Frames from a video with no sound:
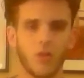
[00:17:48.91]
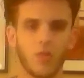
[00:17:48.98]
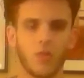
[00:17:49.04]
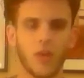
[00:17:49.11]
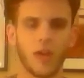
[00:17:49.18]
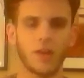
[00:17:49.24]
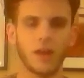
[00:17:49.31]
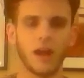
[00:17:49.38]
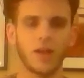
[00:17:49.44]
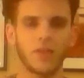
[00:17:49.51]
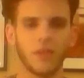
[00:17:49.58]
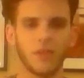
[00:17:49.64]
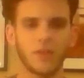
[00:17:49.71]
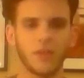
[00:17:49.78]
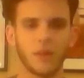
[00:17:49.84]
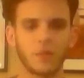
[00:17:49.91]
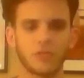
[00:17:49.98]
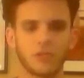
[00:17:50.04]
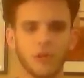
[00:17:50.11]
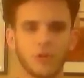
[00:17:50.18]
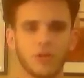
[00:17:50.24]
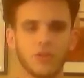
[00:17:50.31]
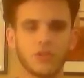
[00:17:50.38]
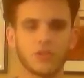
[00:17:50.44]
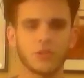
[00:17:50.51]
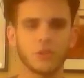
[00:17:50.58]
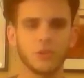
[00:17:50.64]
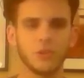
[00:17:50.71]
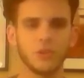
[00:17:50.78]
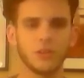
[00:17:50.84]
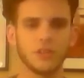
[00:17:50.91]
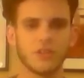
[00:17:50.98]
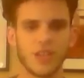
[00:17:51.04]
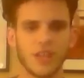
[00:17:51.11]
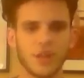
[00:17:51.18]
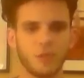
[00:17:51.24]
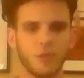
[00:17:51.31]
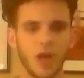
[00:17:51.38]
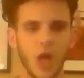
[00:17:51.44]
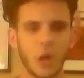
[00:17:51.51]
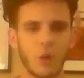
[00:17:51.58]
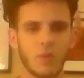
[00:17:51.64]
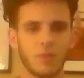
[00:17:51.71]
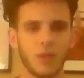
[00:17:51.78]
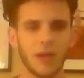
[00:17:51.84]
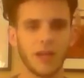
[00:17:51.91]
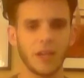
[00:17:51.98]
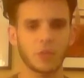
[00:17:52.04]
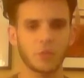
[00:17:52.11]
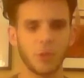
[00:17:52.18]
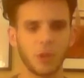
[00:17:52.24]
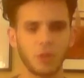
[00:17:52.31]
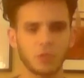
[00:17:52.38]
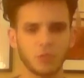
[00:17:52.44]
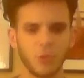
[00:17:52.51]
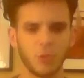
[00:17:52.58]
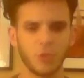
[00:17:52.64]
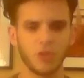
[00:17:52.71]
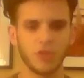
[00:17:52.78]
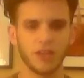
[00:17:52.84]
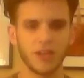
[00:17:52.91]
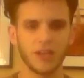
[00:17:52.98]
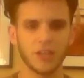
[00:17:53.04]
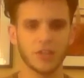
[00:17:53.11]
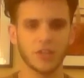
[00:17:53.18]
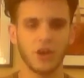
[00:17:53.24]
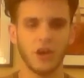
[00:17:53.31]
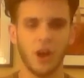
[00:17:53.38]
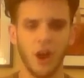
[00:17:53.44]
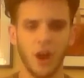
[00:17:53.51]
then I think that Pro can certainly say, well, we might as well roll the dice.